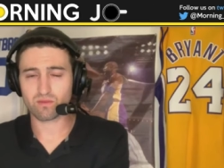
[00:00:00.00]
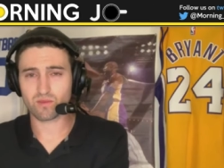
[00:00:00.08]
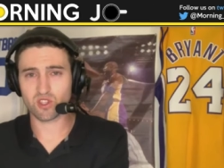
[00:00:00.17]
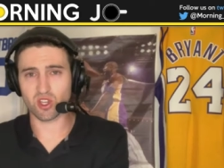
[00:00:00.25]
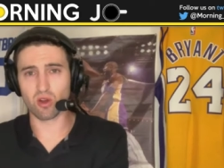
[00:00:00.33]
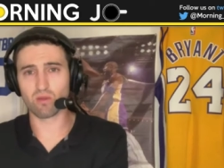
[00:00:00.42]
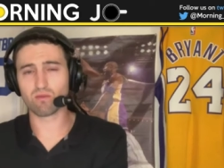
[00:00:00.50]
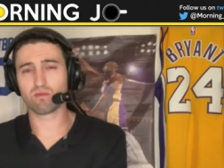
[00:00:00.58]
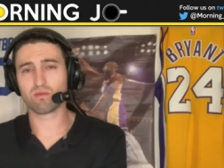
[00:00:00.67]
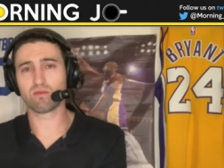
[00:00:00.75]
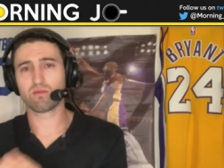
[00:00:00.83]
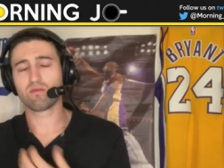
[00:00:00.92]
So
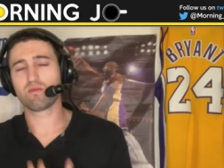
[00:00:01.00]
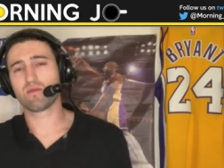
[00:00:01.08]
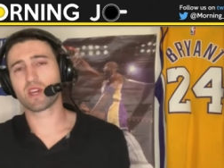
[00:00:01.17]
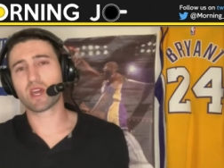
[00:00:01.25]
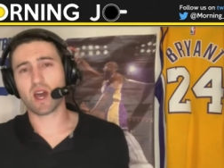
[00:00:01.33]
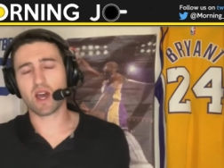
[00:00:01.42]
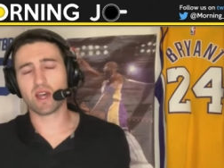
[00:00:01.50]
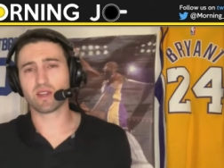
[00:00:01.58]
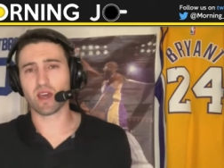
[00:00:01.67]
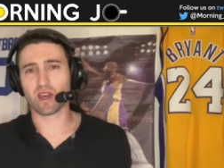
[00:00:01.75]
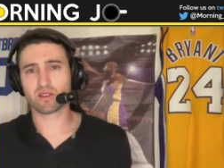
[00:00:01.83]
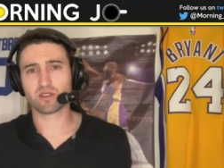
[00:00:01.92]
the
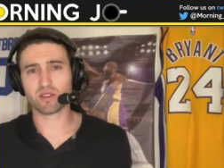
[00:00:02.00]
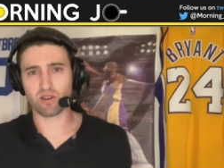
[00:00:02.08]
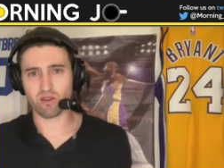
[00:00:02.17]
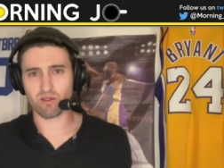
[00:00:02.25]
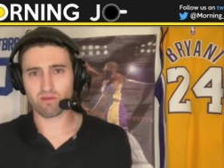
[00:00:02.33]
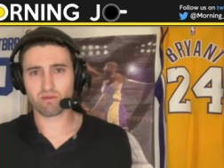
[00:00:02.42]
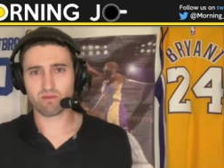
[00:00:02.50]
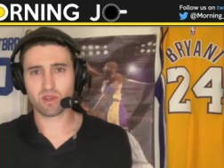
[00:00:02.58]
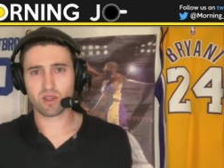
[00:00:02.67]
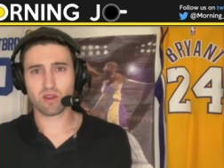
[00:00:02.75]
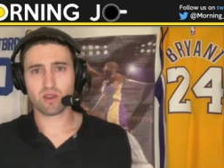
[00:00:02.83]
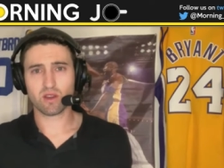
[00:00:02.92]
context here,
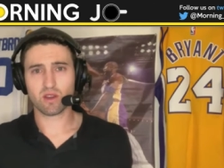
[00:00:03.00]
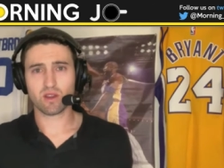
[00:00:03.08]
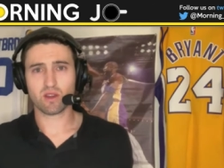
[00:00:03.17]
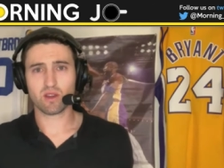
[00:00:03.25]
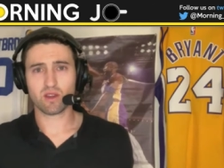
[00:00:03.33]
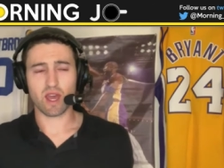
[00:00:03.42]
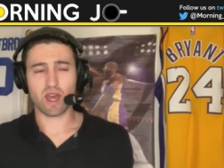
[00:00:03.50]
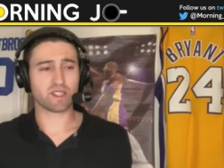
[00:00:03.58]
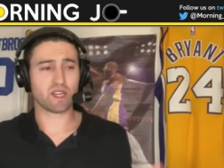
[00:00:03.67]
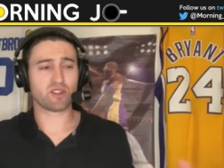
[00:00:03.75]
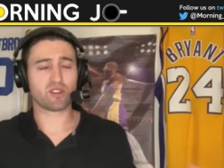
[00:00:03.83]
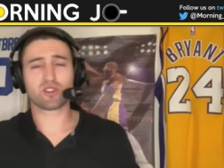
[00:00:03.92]
as
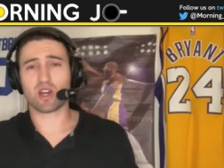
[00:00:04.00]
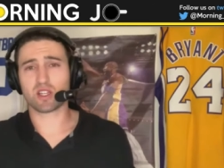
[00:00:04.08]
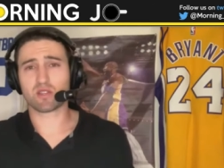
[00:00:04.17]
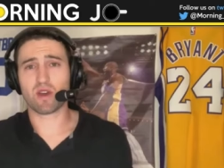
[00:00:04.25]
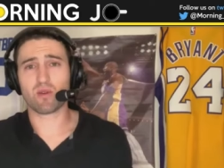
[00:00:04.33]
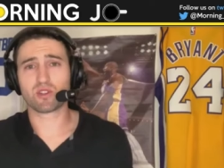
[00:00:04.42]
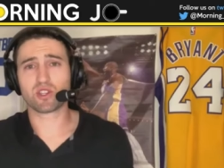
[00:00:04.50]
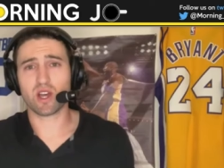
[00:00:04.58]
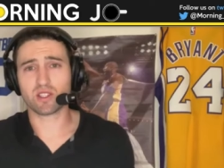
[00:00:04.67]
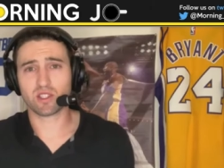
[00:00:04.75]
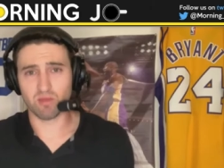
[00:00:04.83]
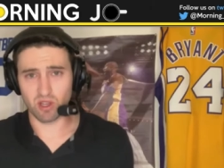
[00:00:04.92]
I just talked about with
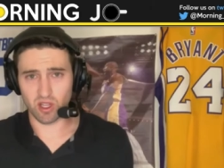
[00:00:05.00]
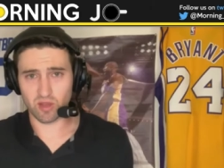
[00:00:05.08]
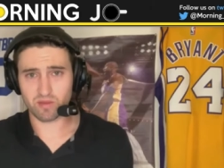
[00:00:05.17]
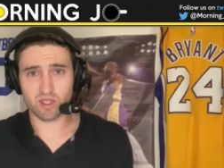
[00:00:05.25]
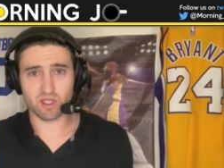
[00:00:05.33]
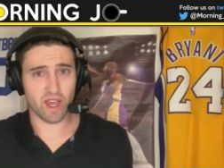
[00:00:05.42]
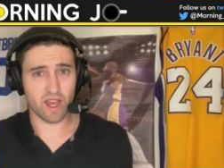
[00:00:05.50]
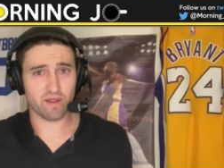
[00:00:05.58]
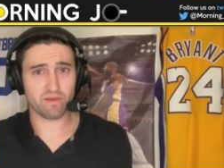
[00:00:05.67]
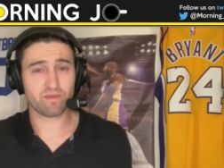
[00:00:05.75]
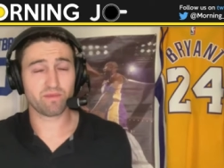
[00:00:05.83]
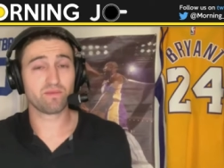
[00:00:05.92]
Chauncey Billups, is that
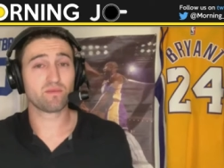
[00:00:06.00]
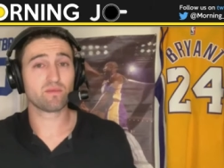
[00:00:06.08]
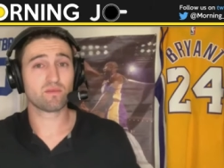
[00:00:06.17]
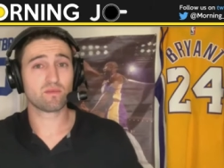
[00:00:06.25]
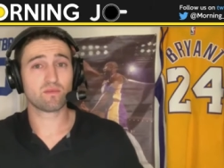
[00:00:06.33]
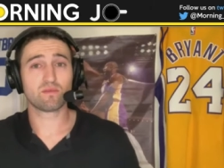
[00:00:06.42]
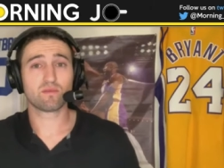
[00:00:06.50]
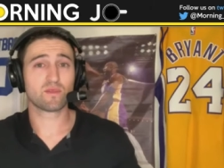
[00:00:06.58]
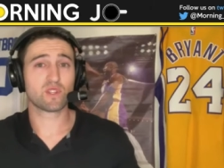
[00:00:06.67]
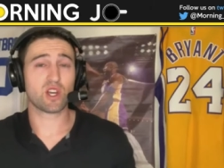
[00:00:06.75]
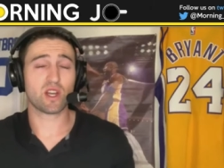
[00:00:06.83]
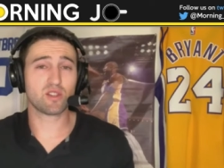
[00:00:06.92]

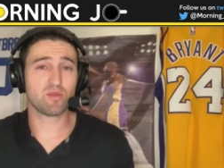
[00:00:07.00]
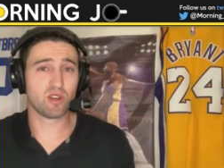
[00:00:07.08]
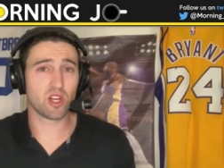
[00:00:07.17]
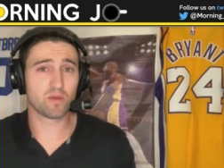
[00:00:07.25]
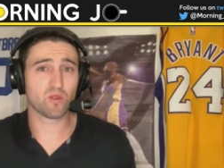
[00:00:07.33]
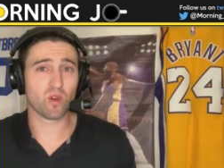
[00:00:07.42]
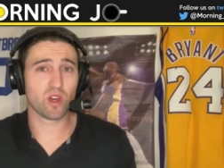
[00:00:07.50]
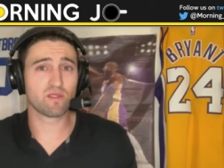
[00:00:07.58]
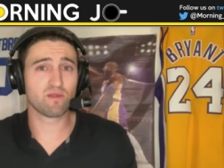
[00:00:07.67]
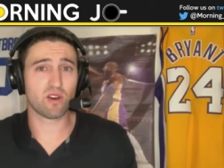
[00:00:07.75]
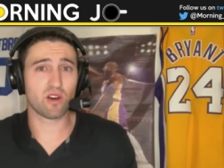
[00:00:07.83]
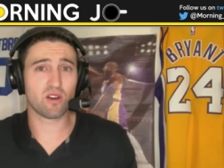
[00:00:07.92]
Chauncey Billups was
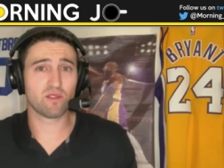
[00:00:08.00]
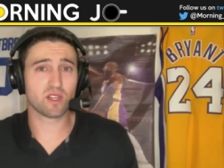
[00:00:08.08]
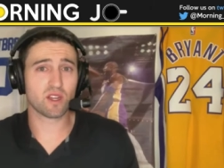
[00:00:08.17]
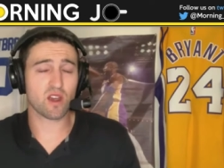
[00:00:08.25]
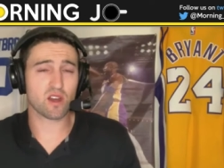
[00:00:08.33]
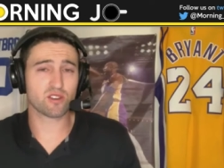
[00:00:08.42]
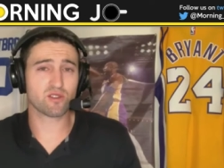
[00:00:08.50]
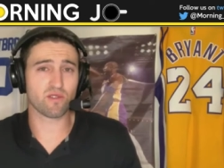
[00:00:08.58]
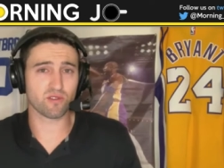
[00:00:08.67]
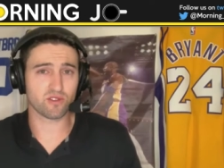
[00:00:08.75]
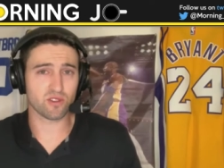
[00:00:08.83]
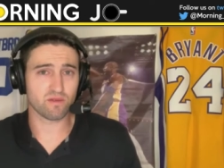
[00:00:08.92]
involved in a
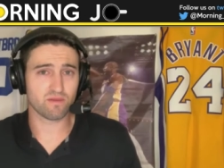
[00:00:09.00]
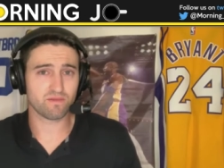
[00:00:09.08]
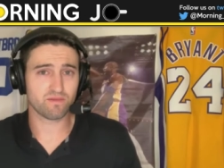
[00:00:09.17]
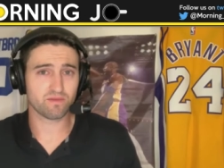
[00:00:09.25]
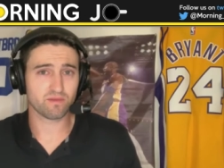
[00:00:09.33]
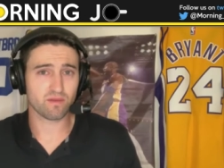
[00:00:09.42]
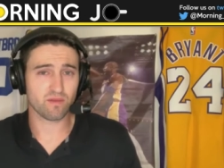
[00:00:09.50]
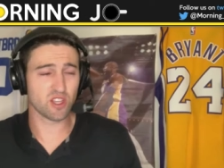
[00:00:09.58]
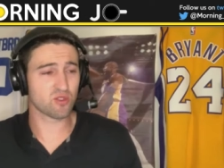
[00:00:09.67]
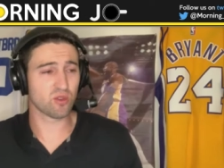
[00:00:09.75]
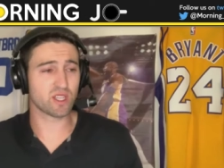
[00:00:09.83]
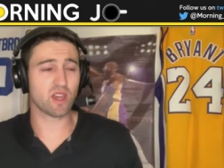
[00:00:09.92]
controversy. This
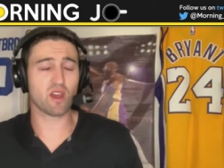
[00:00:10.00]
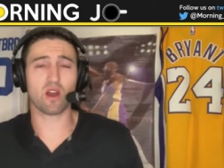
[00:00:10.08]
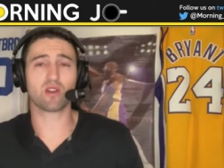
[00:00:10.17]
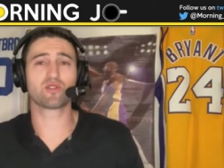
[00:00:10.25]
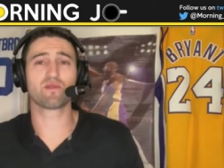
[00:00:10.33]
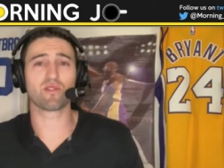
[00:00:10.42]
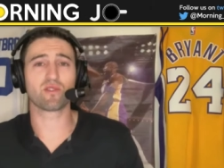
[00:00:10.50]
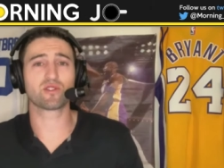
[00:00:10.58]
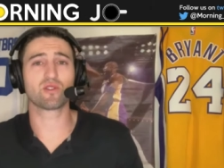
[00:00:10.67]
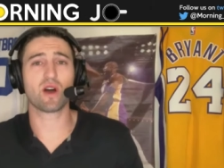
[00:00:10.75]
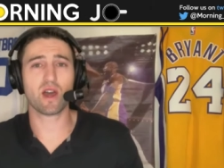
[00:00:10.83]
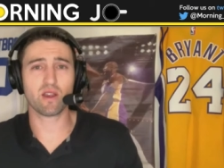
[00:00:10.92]
was a
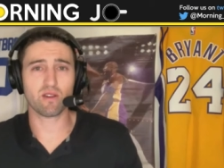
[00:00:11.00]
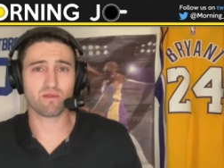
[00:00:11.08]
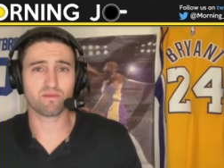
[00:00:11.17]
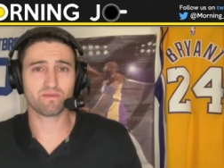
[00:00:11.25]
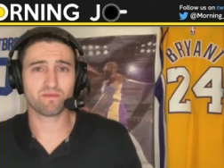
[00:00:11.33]
controversial hire.